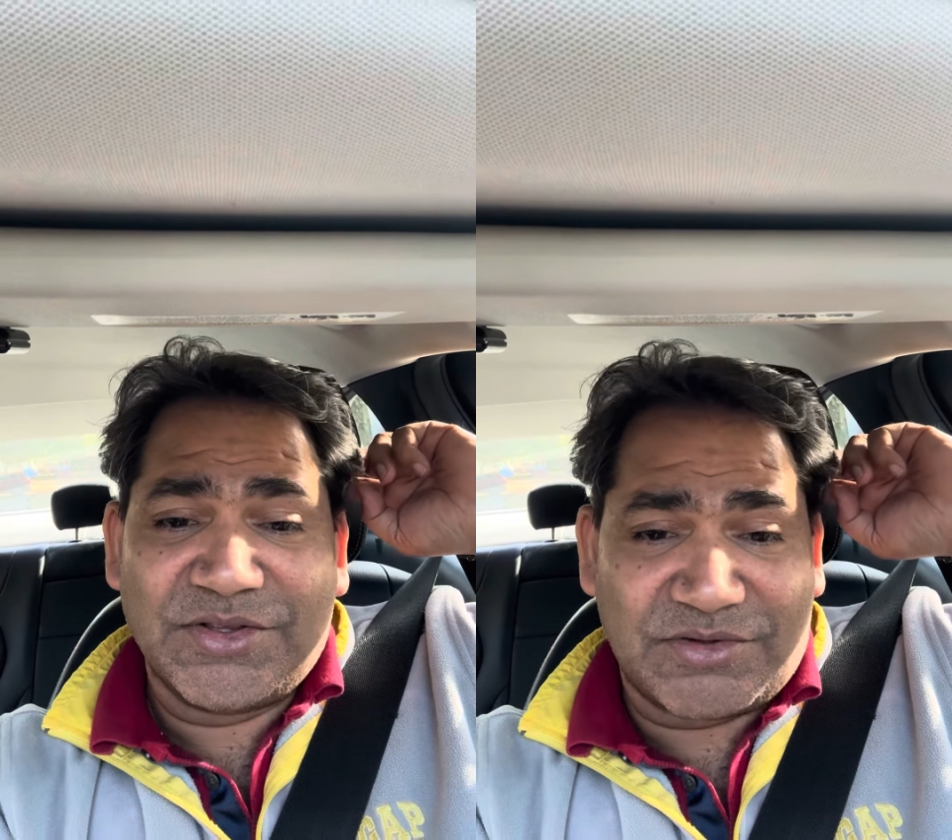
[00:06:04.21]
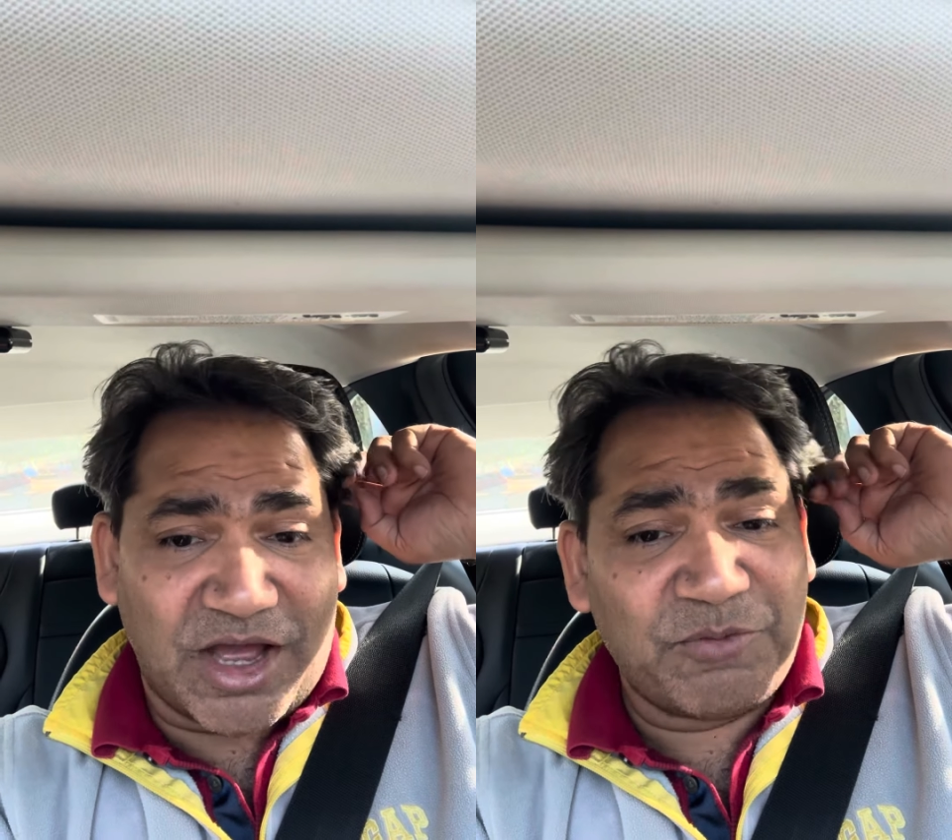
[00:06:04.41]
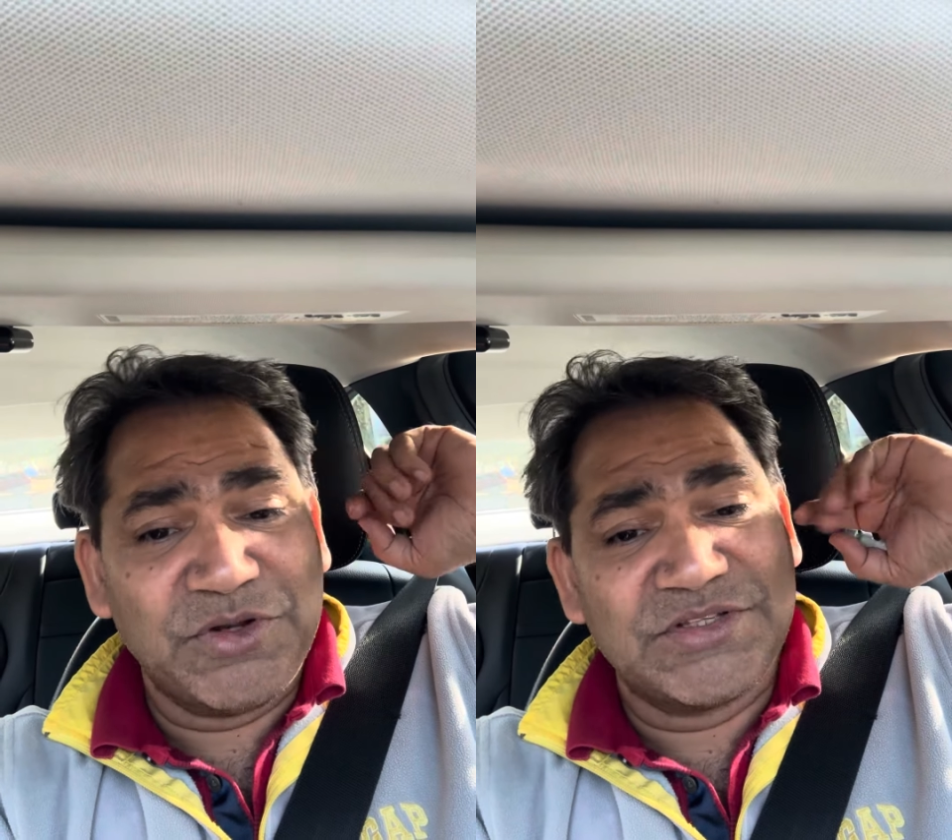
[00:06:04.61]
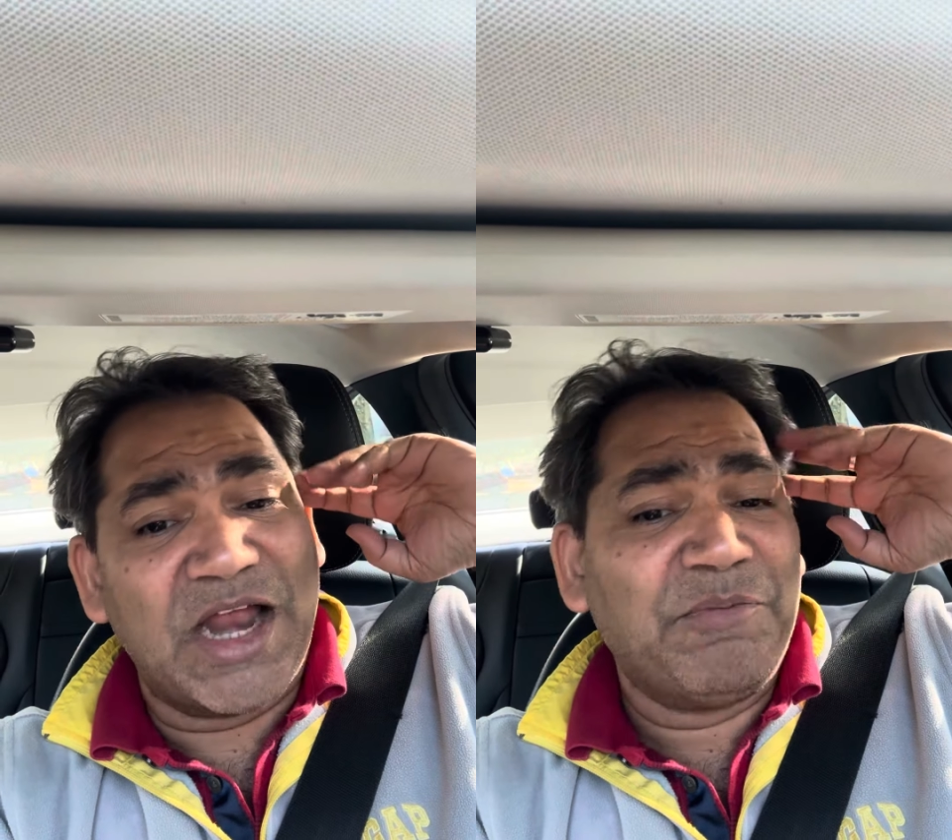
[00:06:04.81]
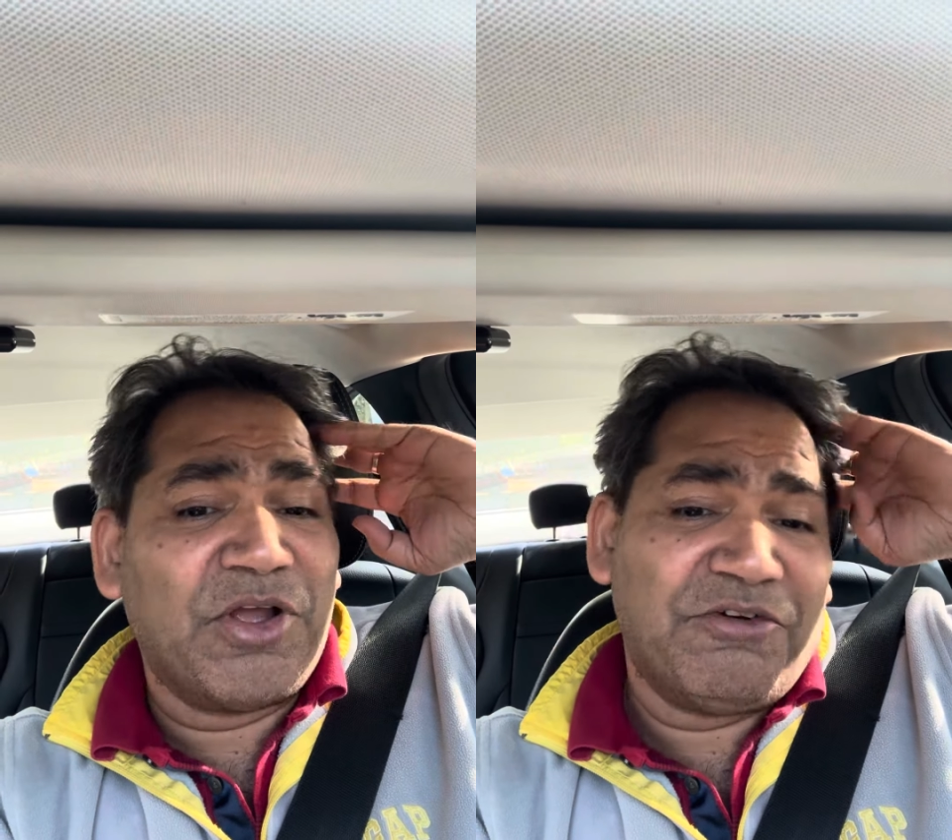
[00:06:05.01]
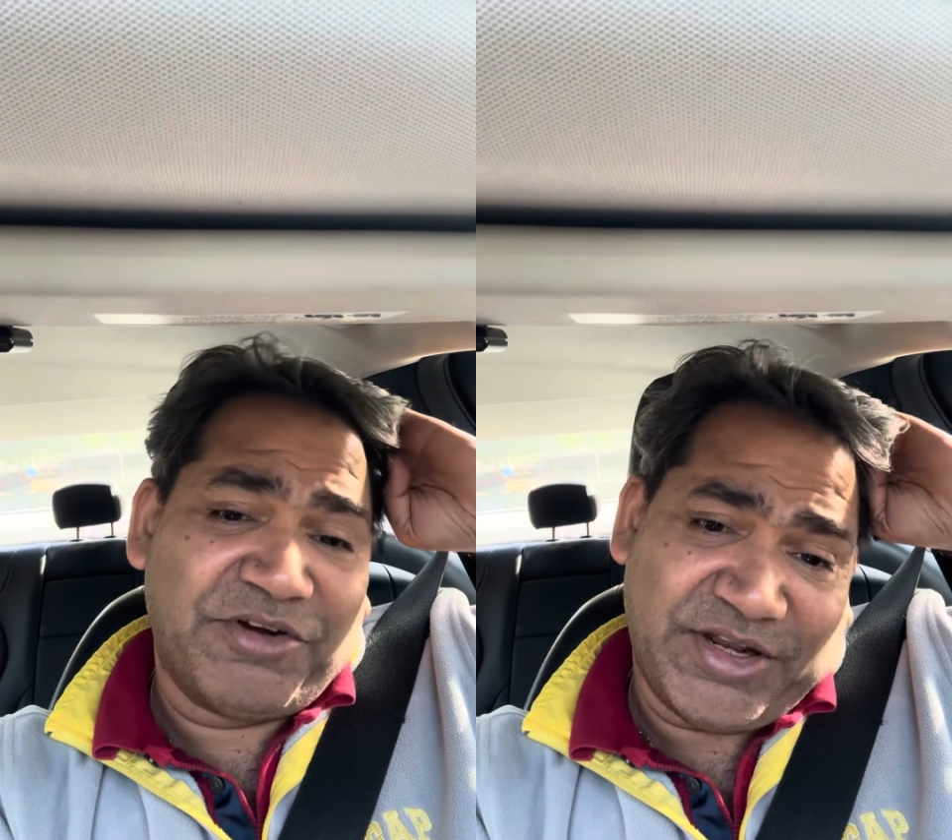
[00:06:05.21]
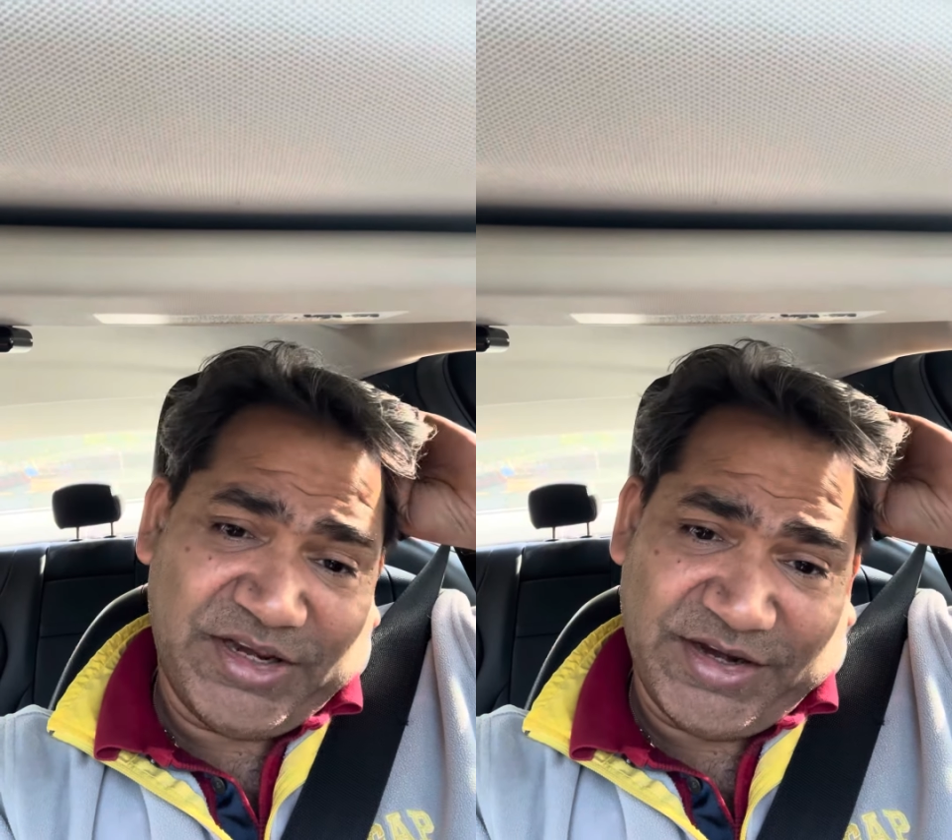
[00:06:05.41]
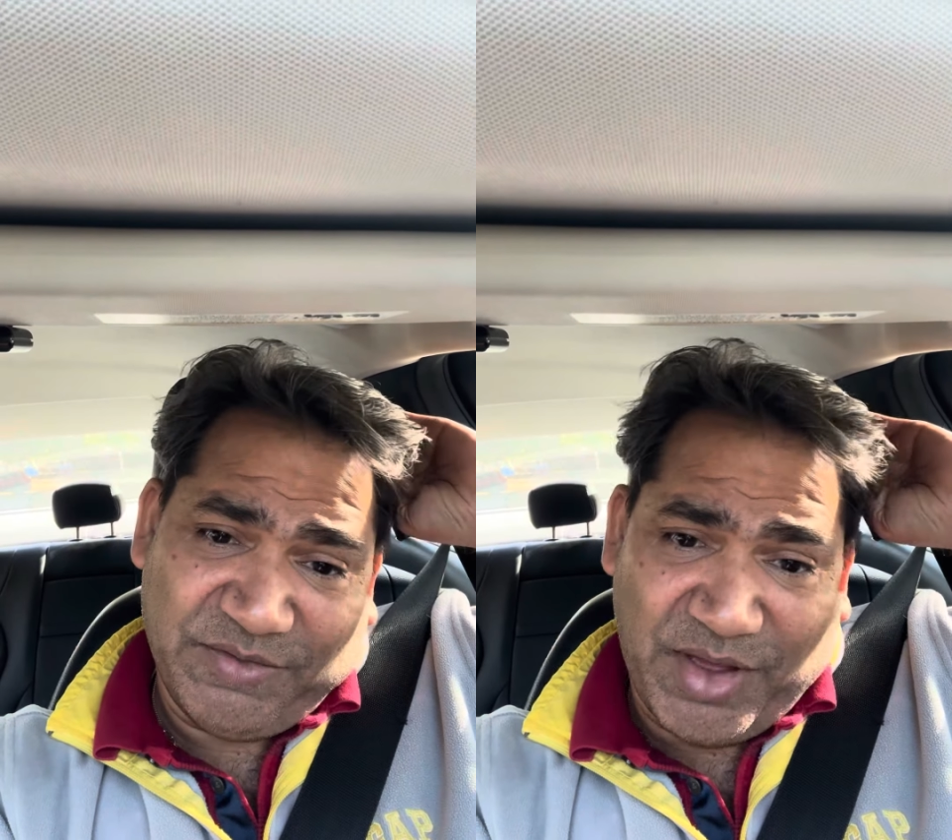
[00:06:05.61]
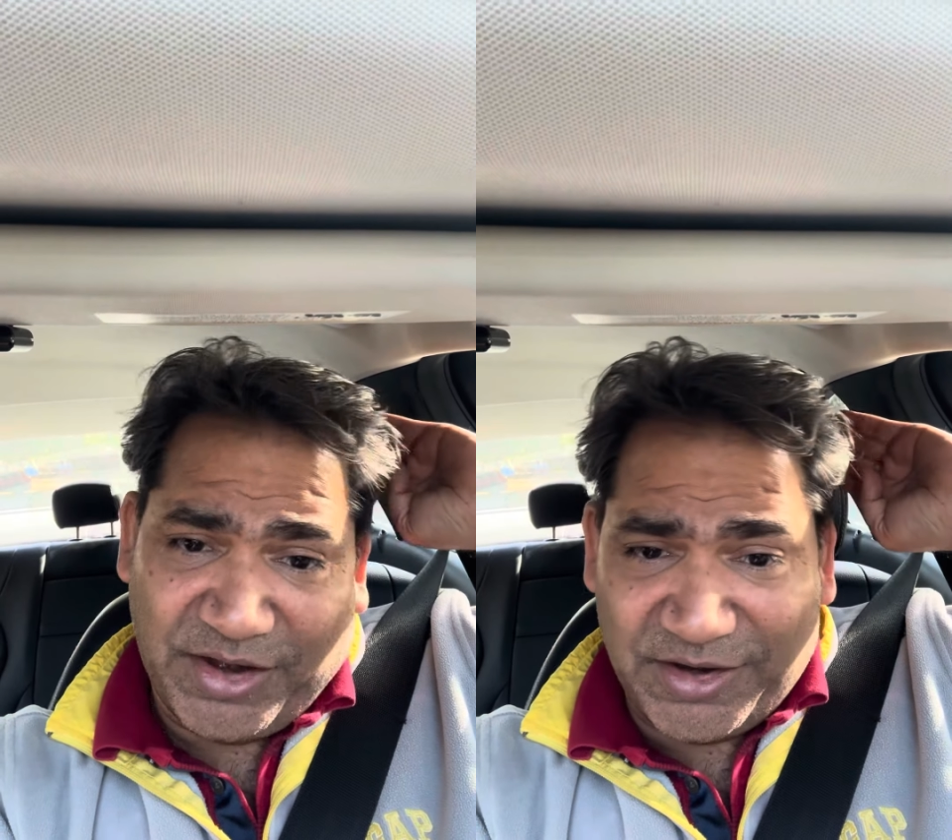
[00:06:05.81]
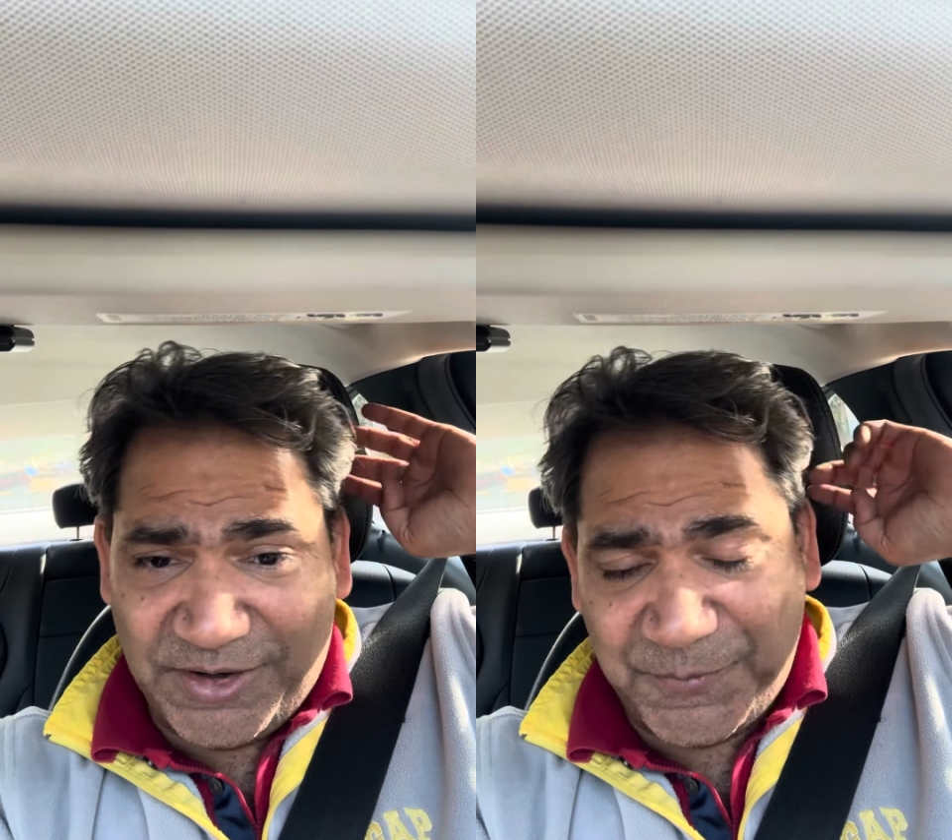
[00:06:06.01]
Carpool is that big of a deal in
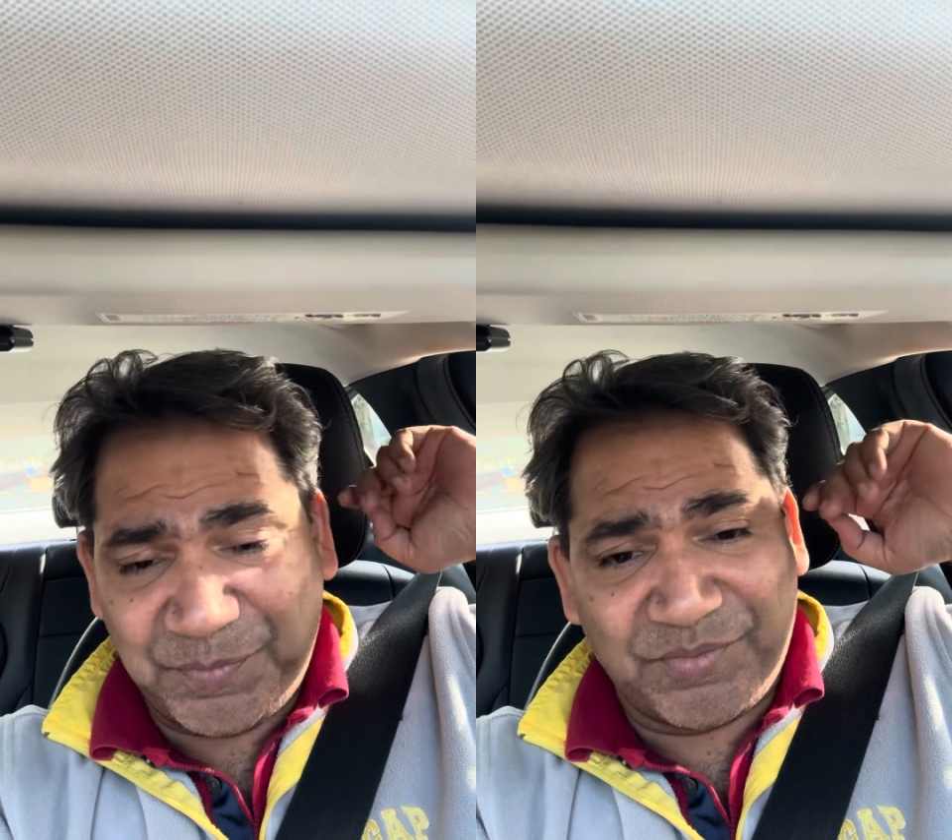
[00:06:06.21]
America.